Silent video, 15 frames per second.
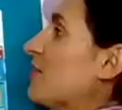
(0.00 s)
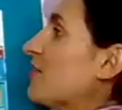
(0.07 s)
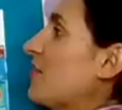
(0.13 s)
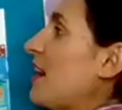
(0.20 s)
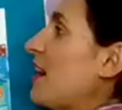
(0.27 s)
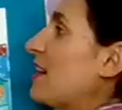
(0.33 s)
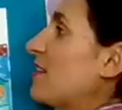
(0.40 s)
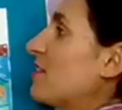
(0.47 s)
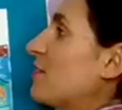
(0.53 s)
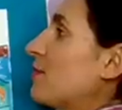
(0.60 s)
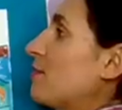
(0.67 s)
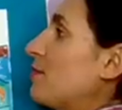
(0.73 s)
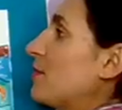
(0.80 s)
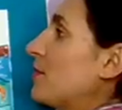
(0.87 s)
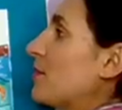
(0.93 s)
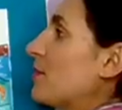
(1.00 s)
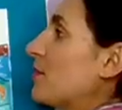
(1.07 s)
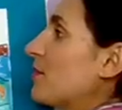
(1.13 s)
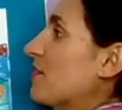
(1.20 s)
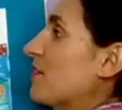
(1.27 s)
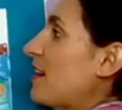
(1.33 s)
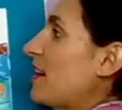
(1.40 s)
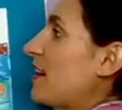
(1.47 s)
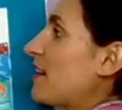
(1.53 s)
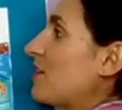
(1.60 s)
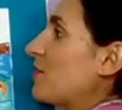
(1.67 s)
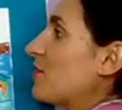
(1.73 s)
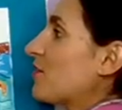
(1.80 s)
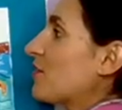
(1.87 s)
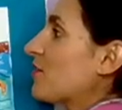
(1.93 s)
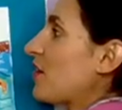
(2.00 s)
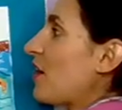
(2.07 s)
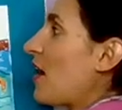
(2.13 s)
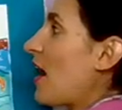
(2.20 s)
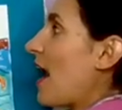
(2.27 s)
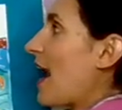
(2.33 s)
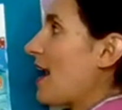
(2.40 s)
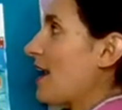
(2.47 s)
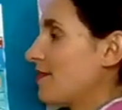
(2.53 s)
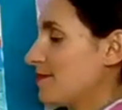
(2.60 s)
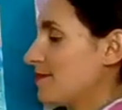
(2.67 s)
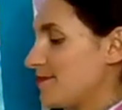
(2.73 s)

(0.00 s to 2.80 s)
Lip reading: decided to put on your sun and your sky?